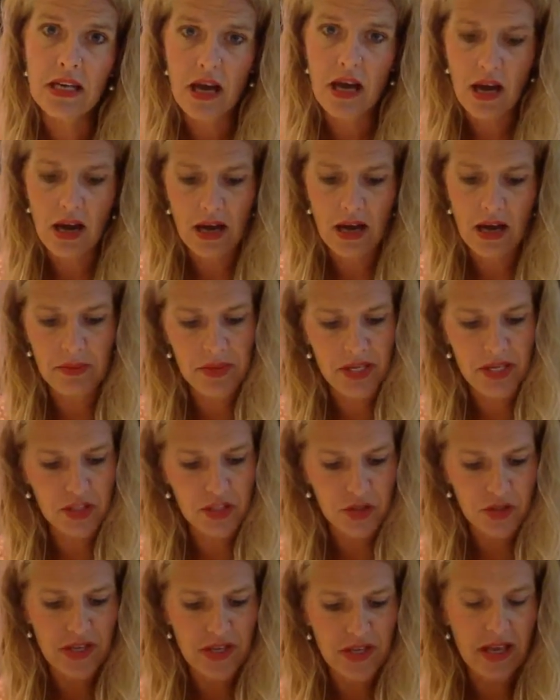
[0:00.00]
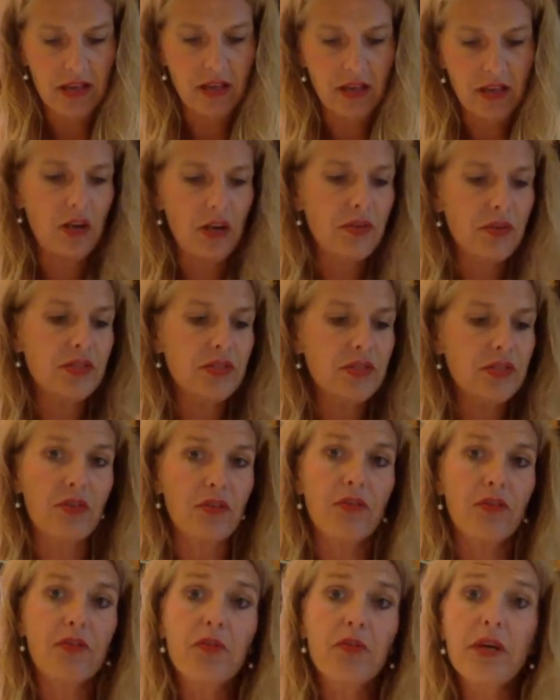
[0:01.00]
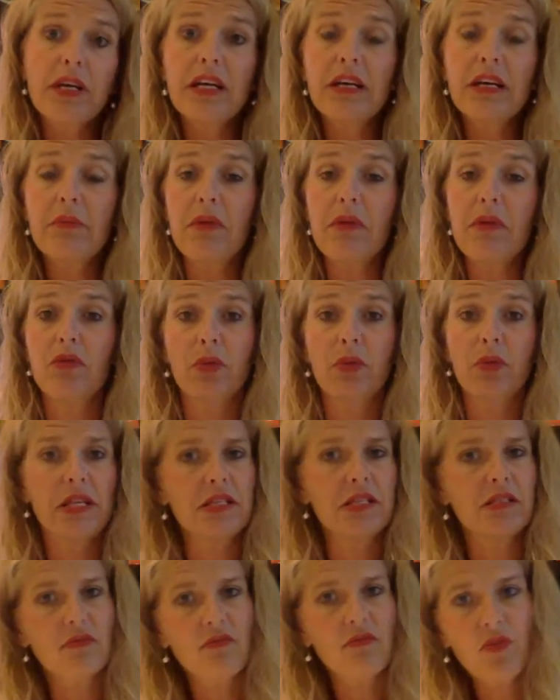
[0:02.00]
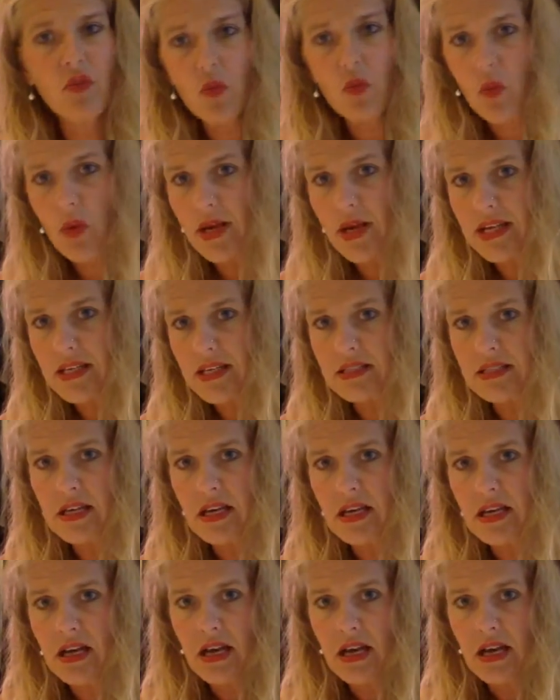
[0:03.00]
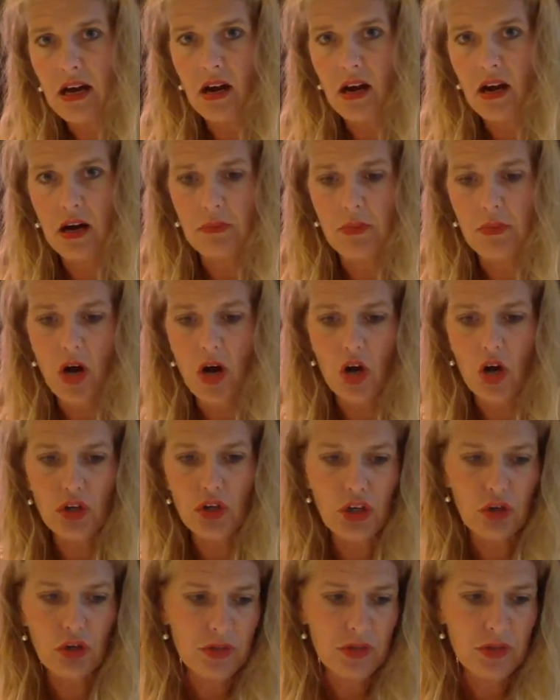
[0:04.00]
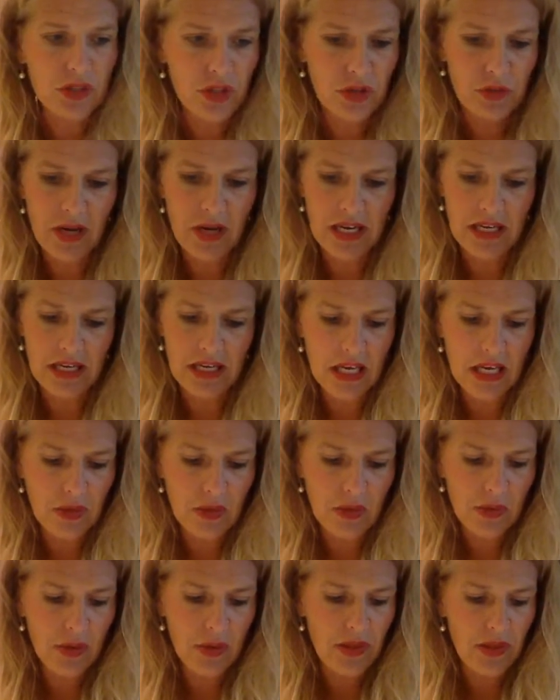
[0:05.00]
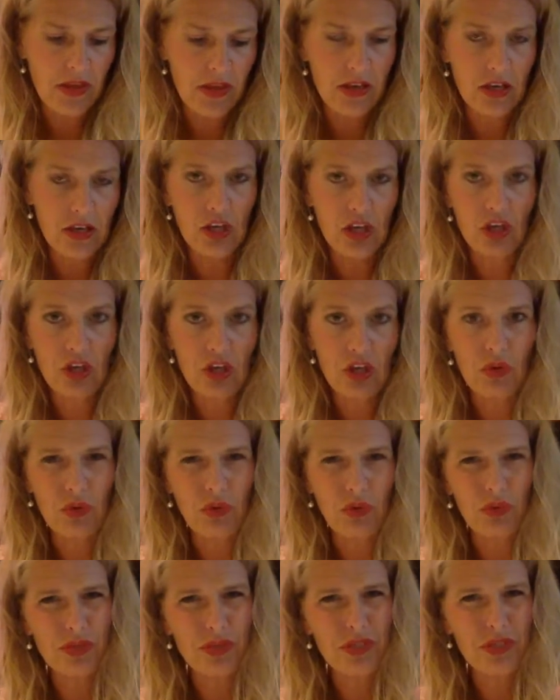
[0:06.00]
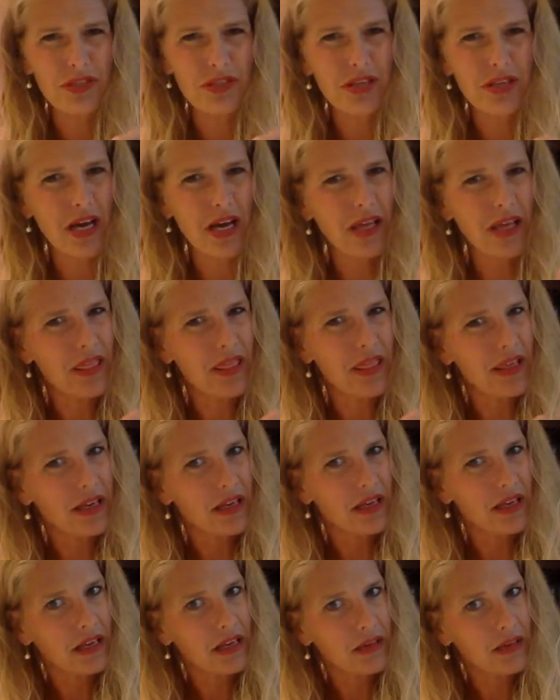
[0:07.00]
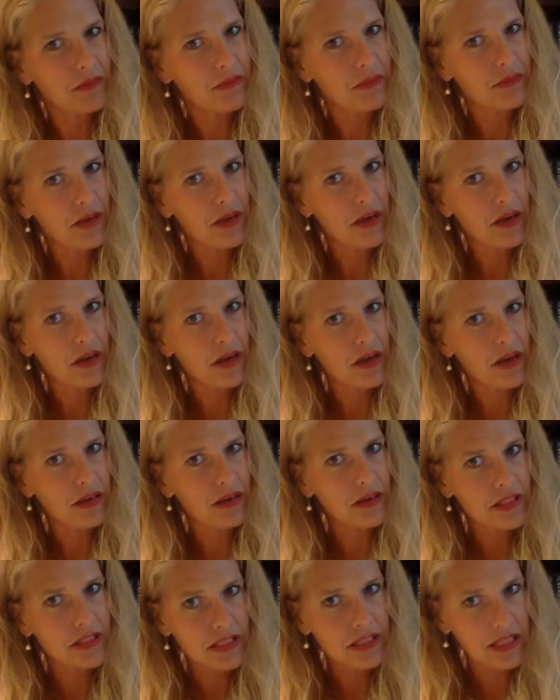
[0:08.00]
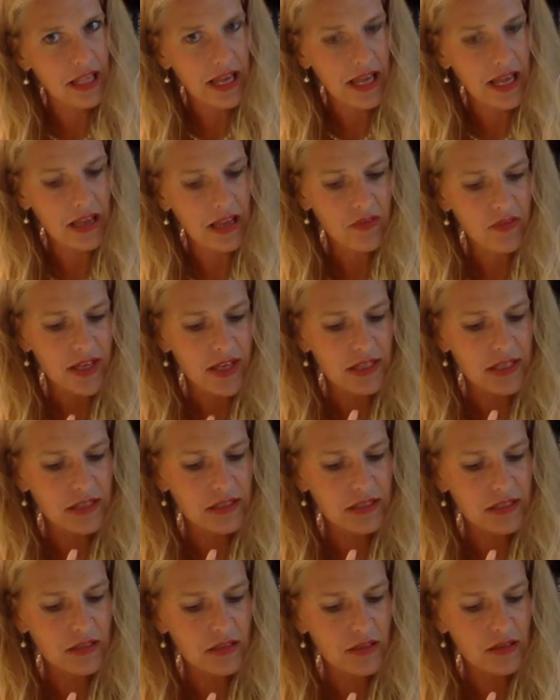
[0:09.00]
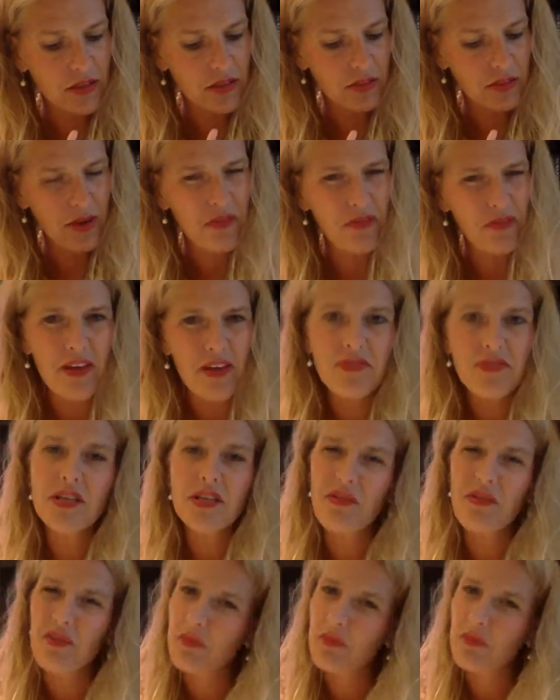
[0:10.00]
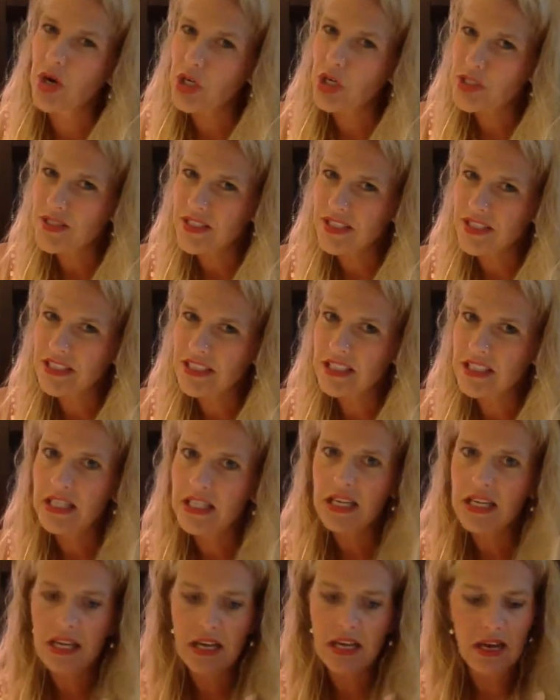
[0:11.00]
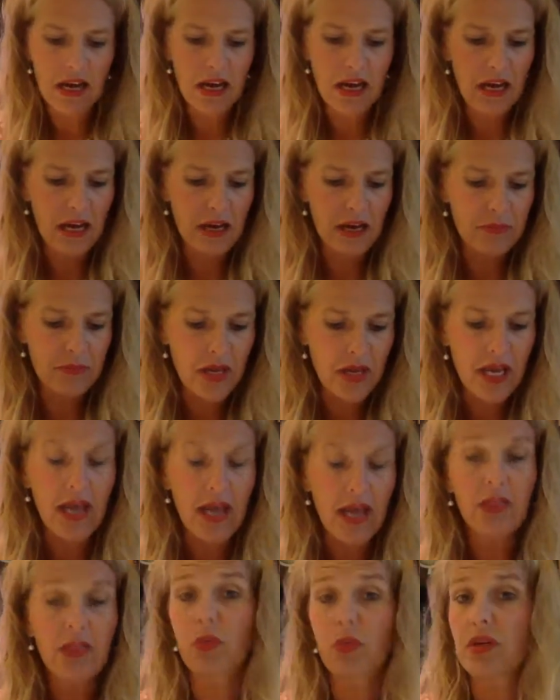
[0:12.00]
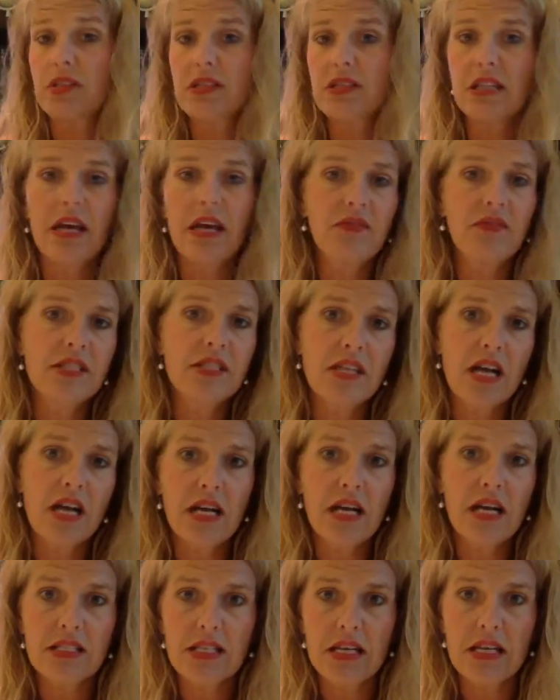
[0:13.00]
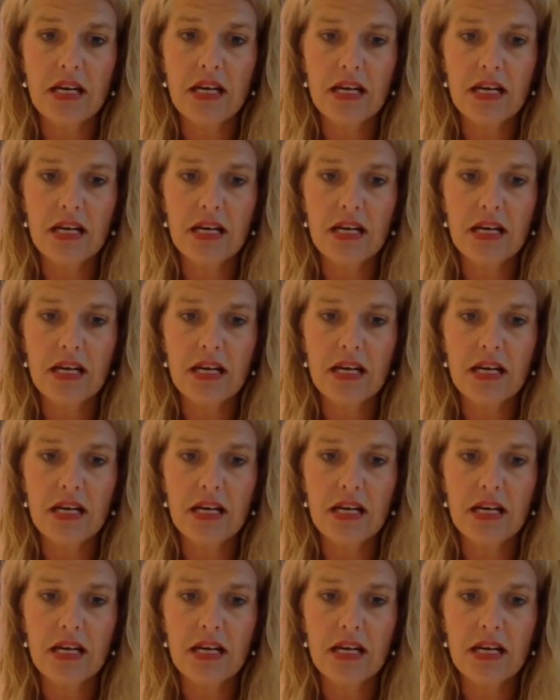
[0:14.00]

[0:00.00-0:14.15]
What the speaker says: Because you're saying, you know, this is for freedom, everyone needs a voice, all humans are created equal, and then you decide that a slave is 3/5 of a person, and the word slave does not